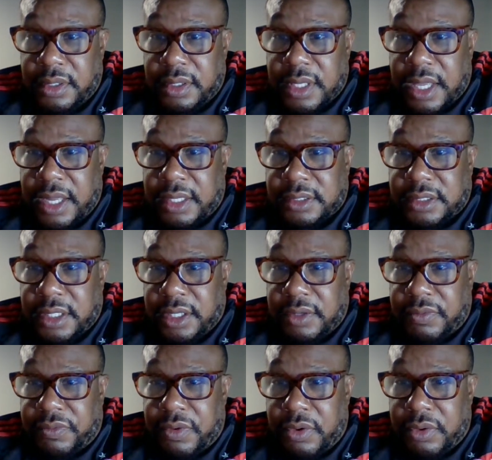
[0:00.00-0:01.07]
And I say your
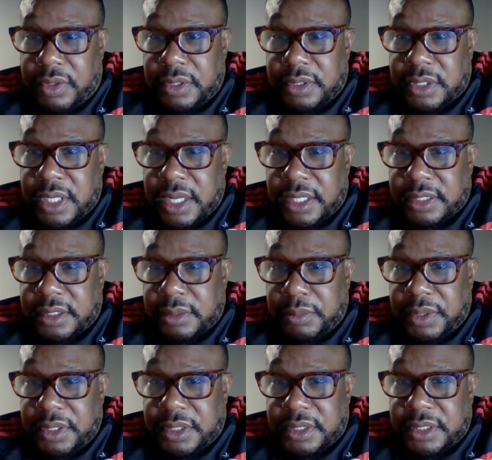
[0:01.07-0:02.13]
focus has to
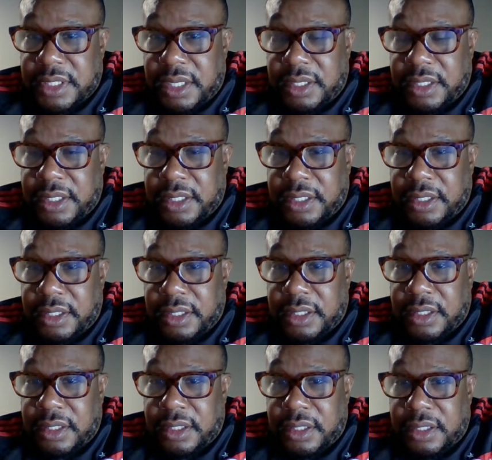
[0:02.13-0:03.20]
be selling
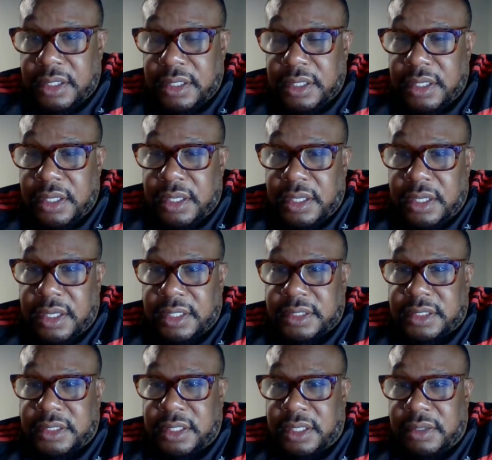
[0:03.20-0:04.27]
us
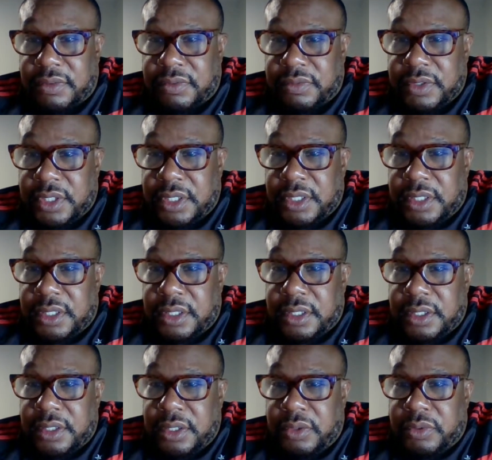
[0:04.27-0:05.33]
stuff.
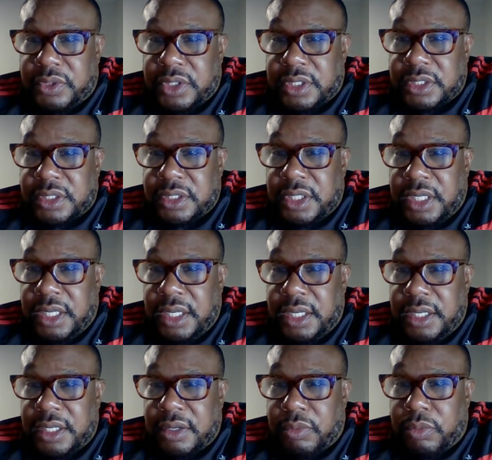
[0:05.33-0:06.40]
You just
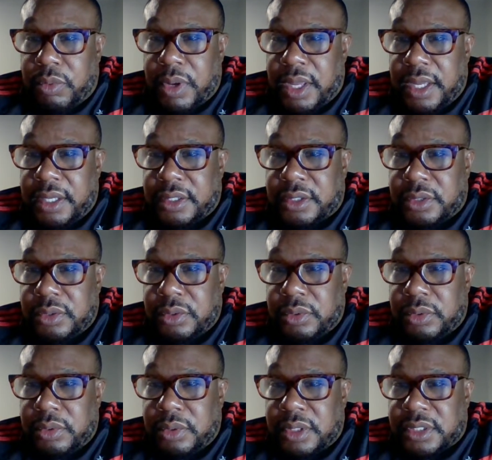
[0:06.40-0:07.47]
need a way
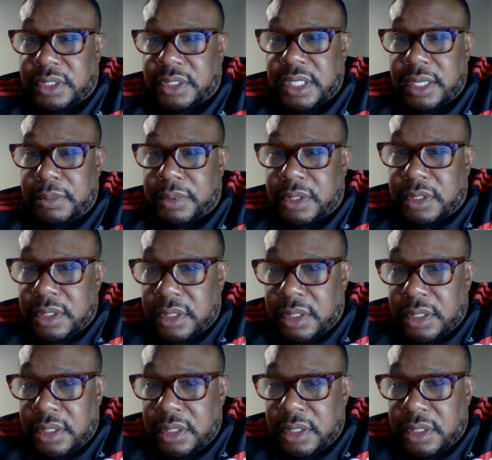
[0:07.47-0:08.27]
to accept